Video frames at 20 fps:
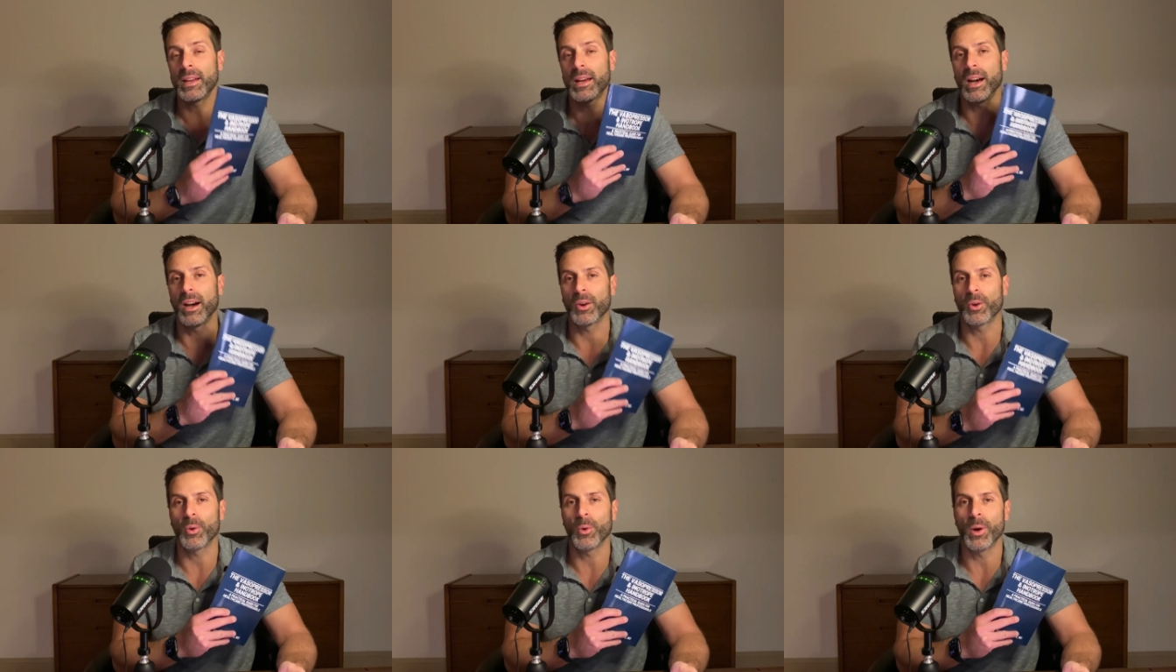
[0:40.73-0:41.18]

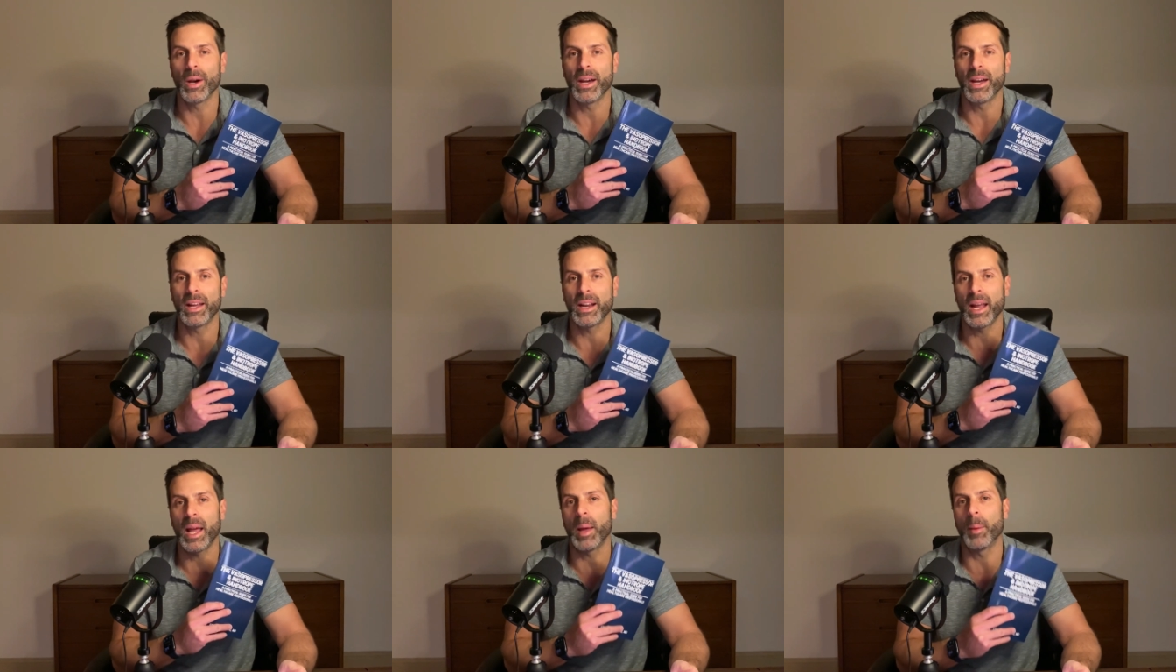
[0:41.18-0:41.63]
I'll go
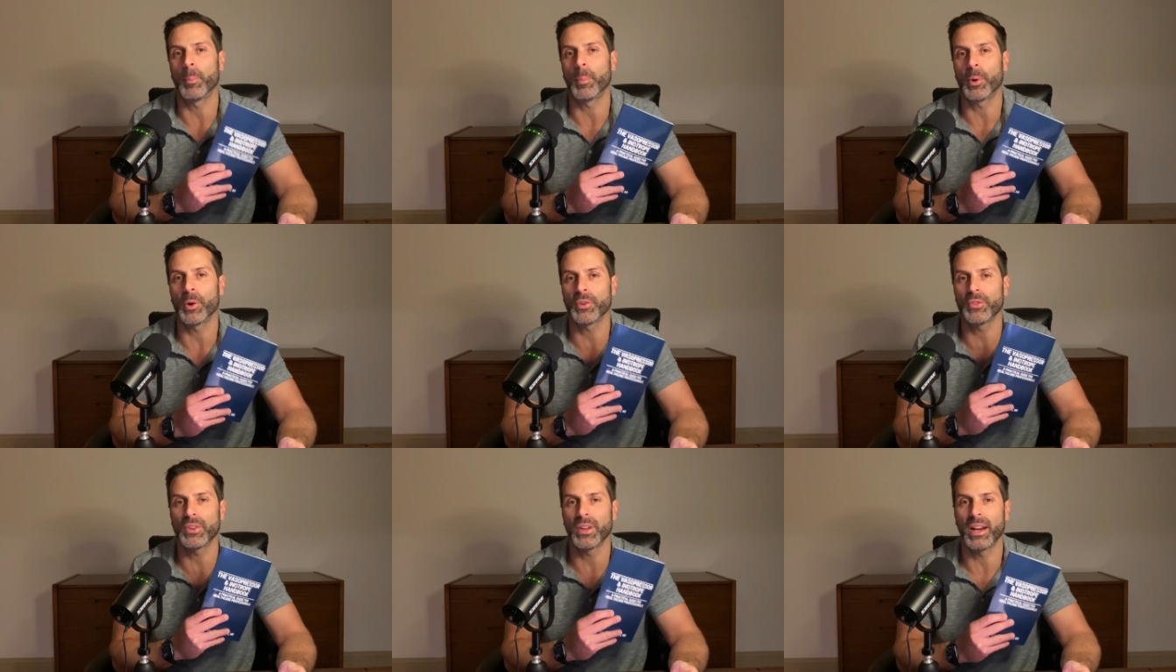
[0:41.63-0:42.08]
ahead and
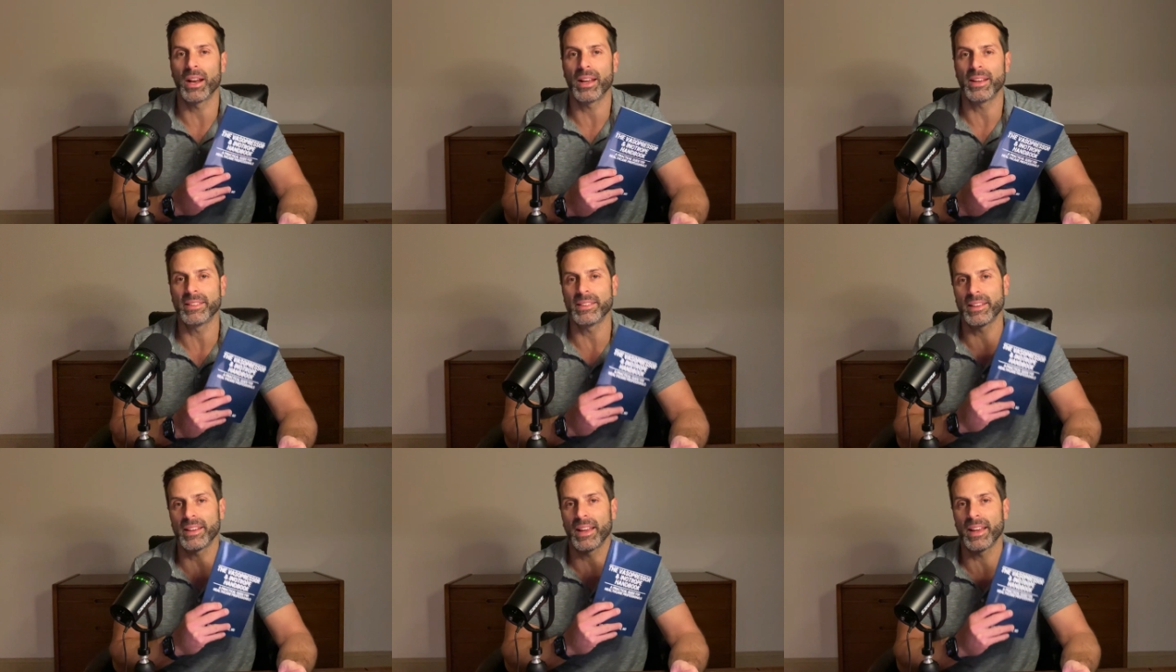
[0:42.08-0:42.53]

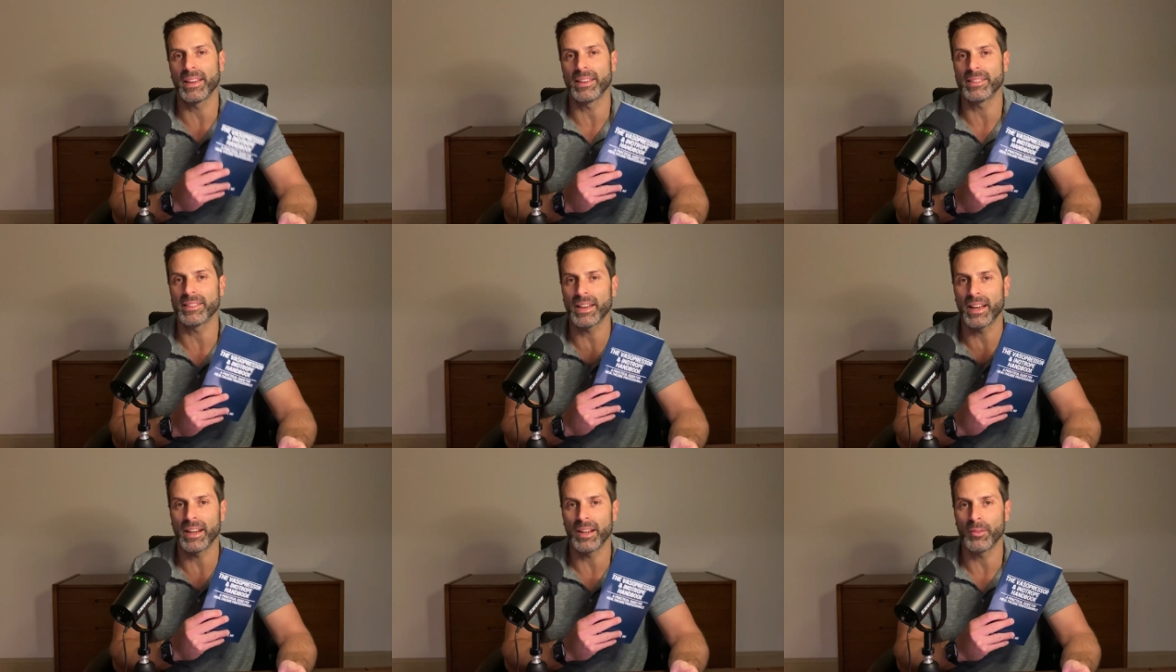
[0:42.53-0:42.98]
personalize it and
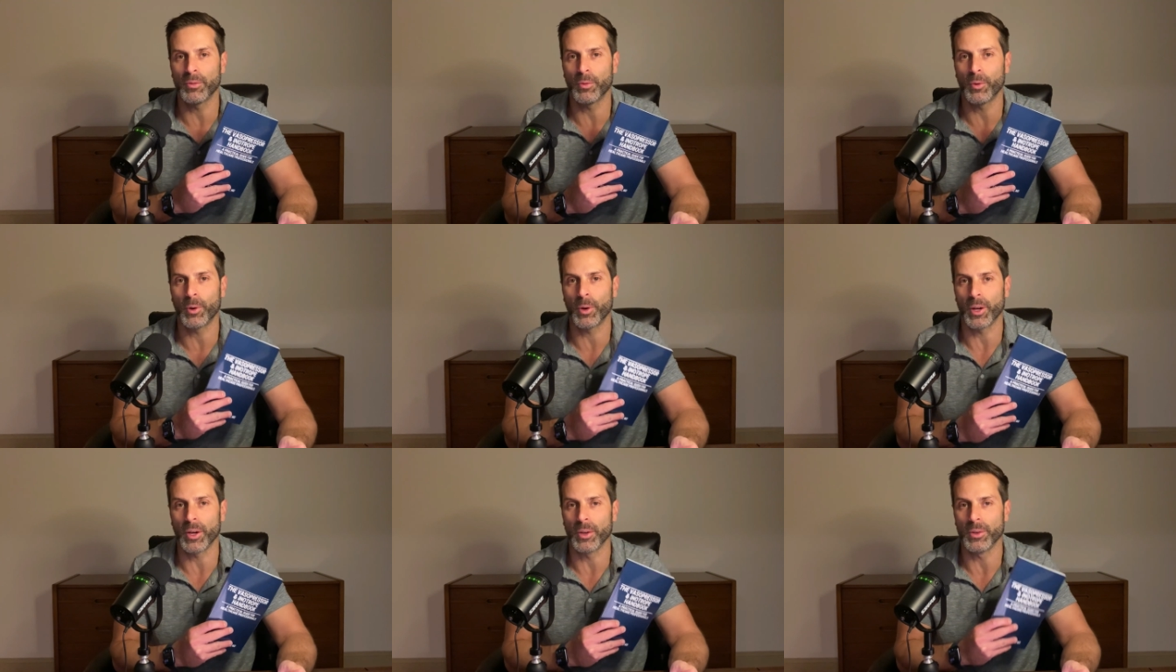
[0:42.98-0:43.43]
sign it
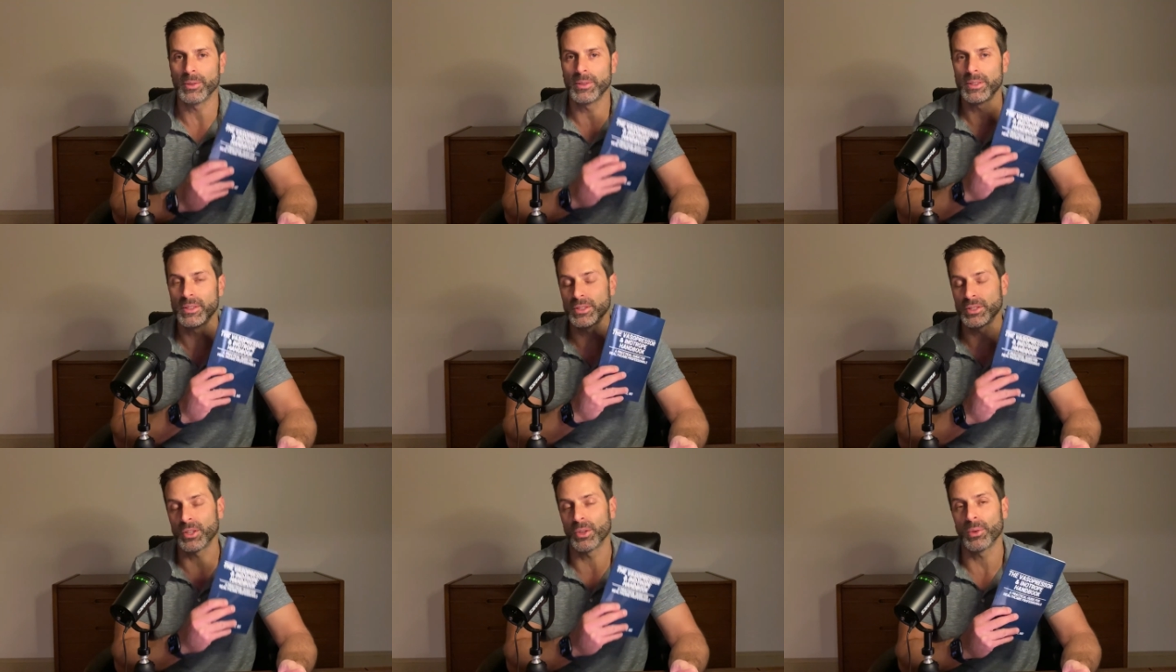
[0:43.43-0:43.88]
for you.
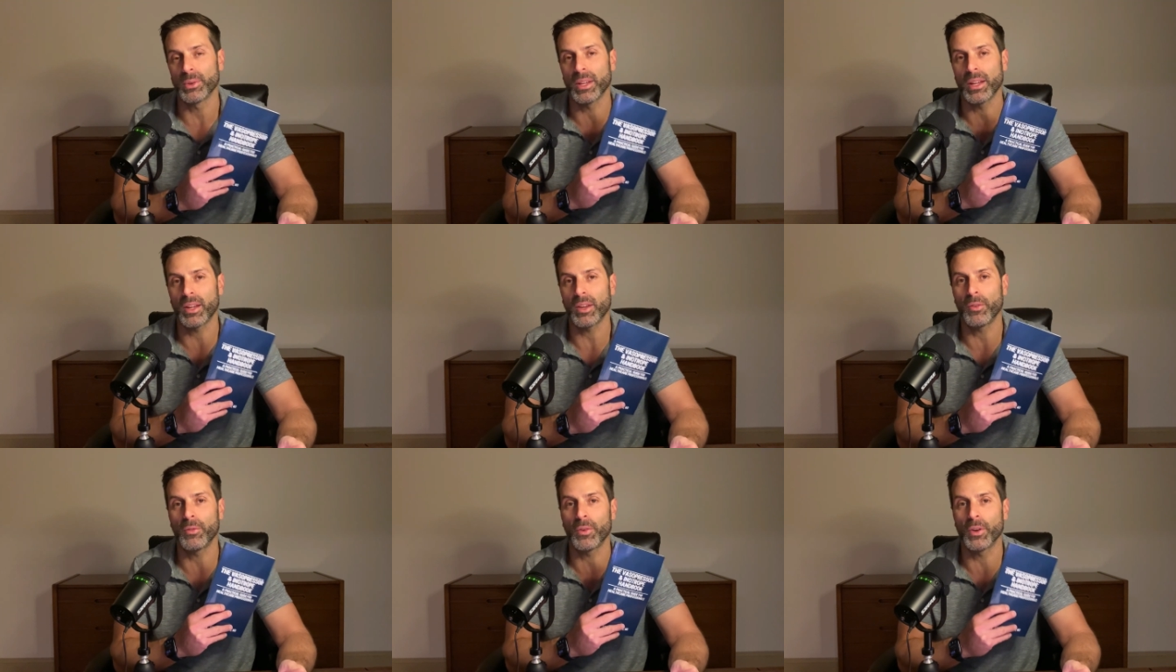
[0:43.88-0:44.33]
So
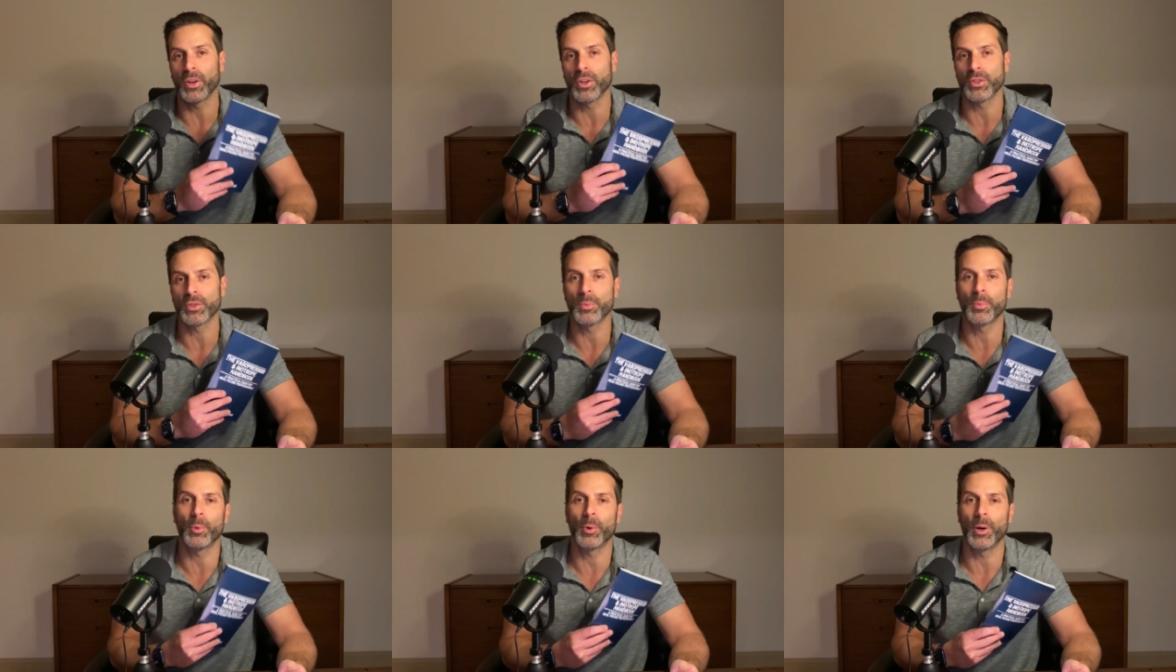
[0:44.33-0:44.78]
thank you for your
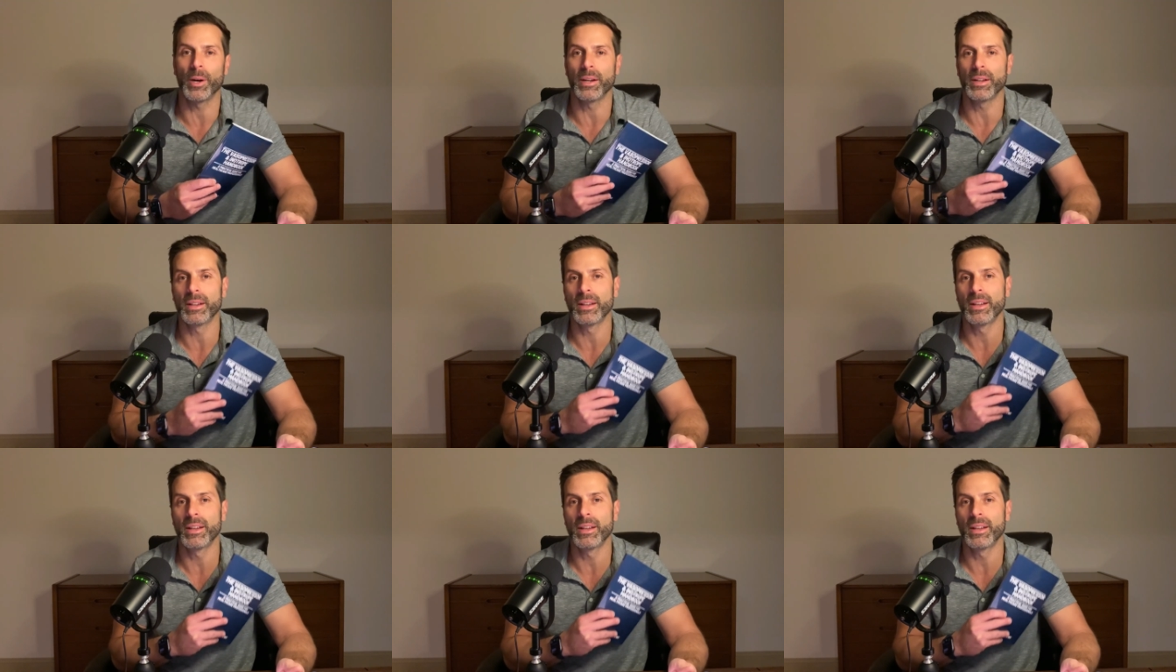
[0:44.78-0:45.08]
support.